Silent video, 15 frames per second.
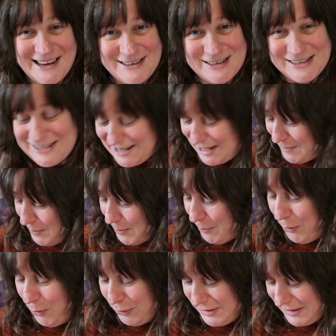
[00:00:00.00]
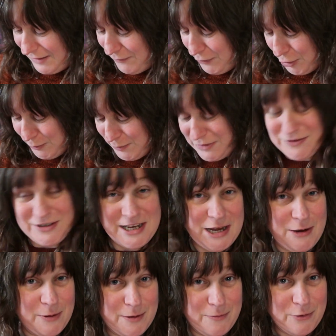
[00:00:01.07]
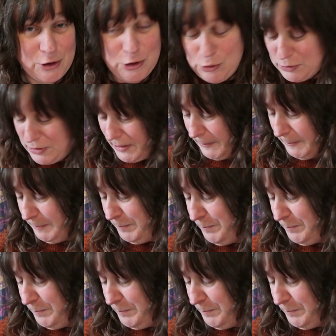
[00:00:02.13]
it because I keep pausing for cups of tea when I'm recording.